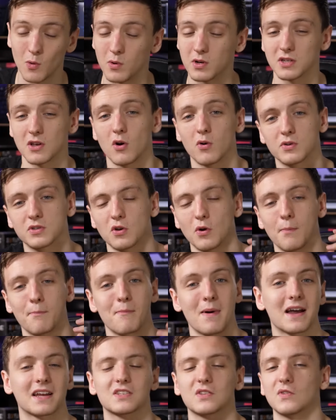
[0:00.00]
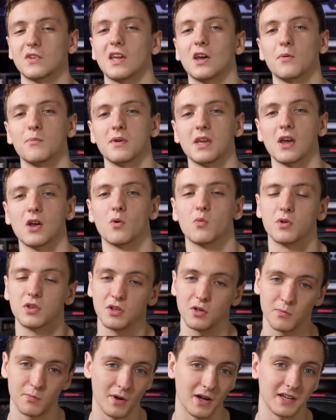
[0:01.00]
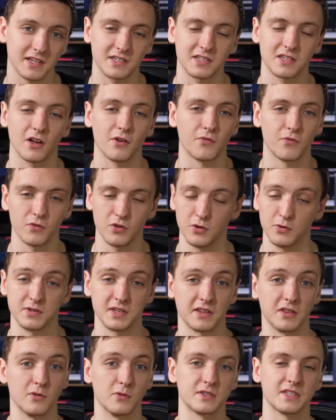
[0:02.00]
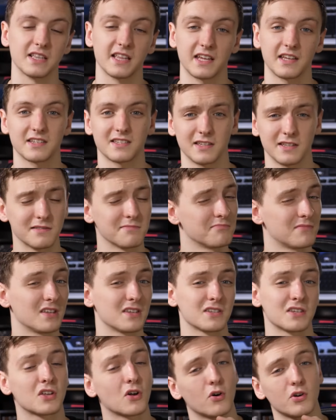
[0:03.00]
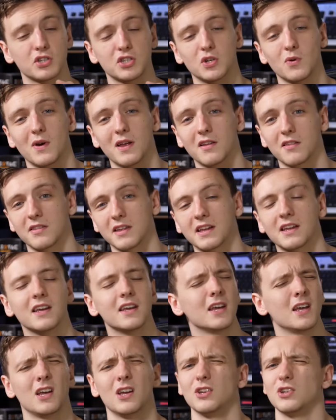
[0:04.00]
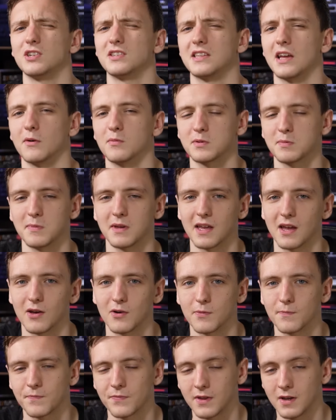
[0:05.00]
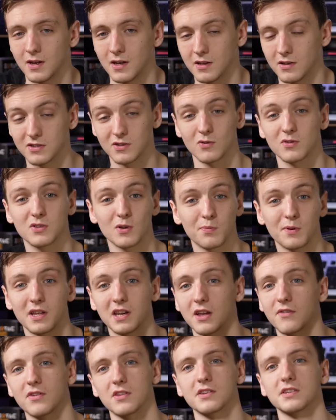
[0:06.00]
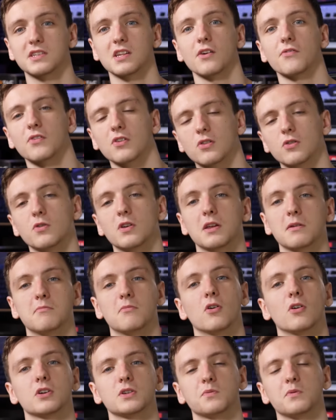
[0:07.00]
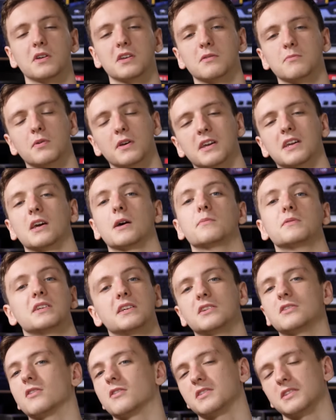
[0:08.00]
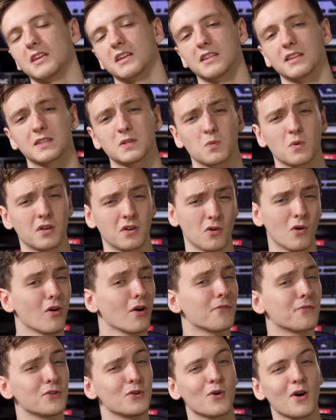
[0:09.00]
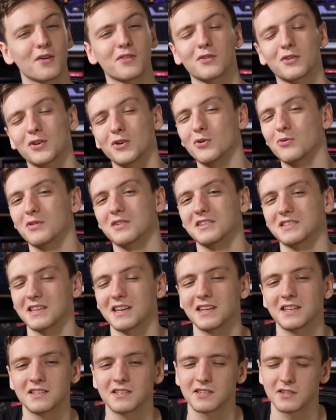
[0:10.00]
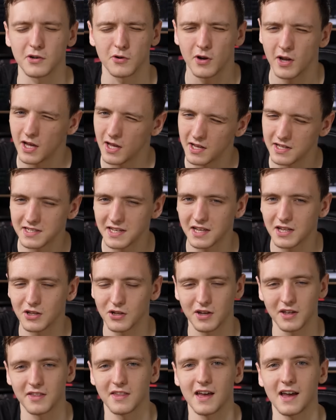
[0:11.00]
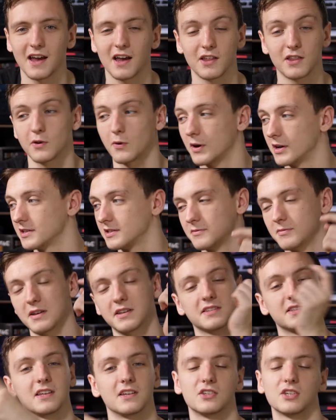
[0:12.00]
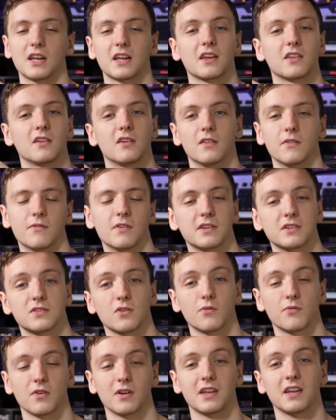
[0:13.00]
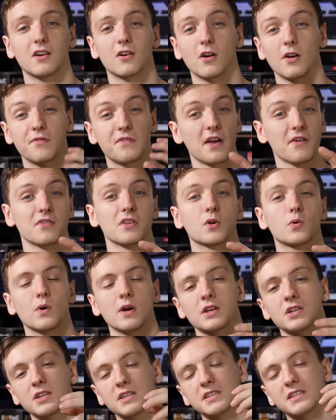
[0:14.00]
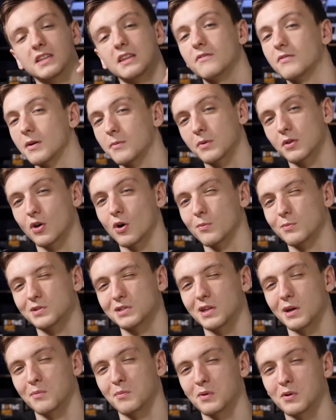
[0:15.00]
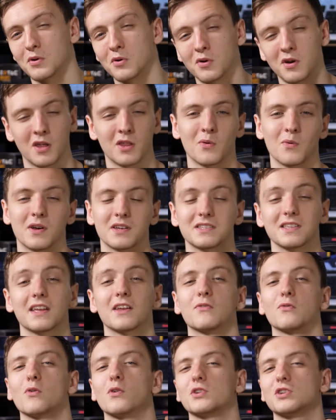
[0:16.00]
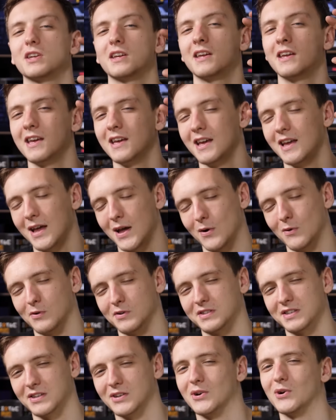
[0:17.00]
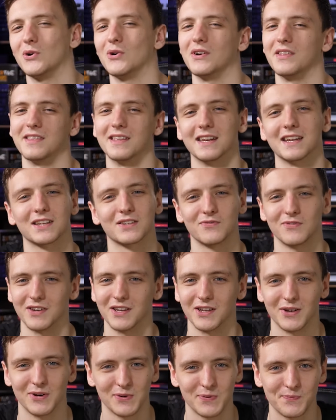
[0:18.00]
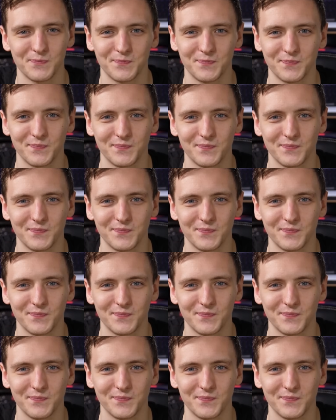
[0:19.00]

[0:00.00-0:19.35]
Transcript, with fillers: which I'll also massively help me out when you buy stuff using those links. It doesn't cost you anything, just helps me out. There's also plenty of other stuff, including merch where you can pick up t-shirts like this one or a few other cool designs, so take a look at that. Otherwise, as I said, check out the other videos over here. If you have any questions, leave them in the comments down below, and otherwise, thank you for watching, and we'll see you all in the next video.